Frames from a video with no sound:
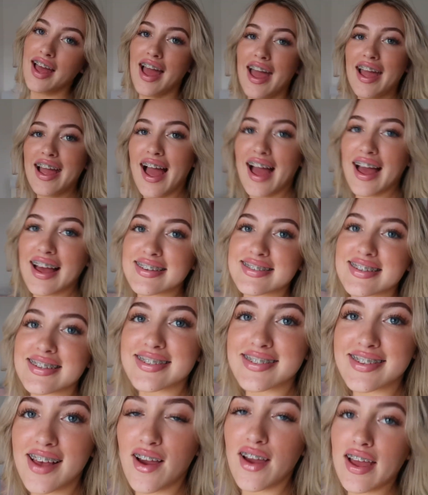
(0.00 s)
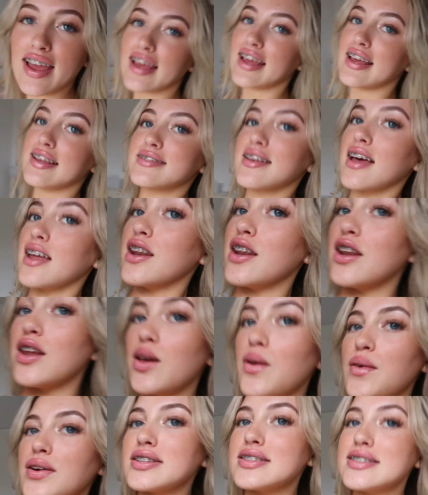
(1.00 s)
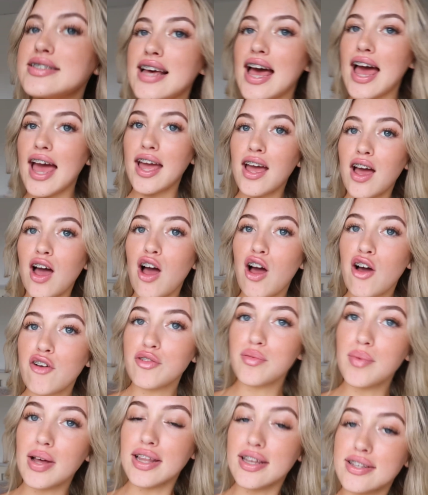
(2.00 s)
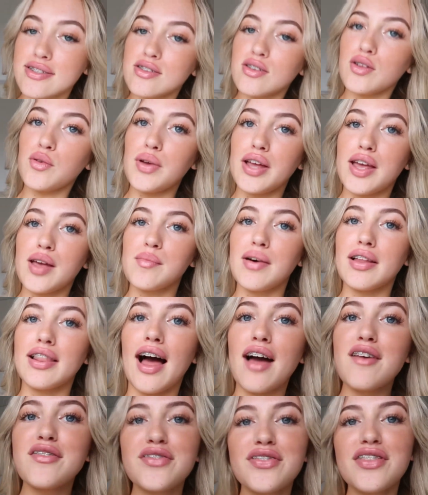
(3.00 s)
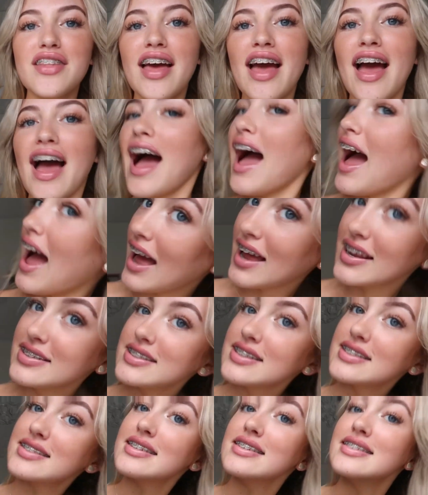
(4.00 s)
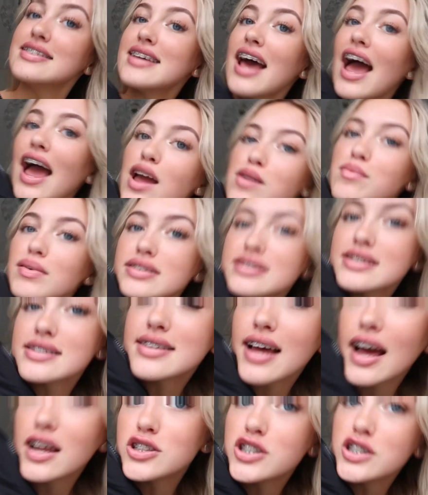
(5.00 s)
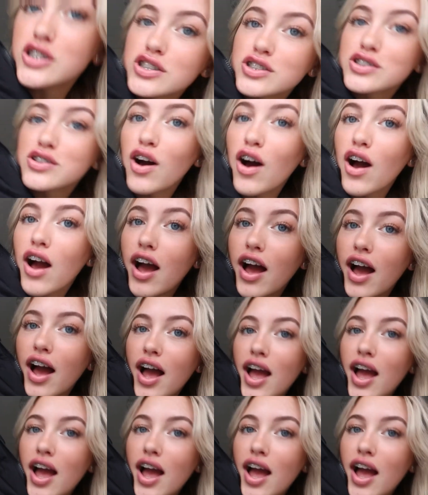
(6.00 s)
guys, so it is a new day for my little week in my life. And today, my sister actually just got her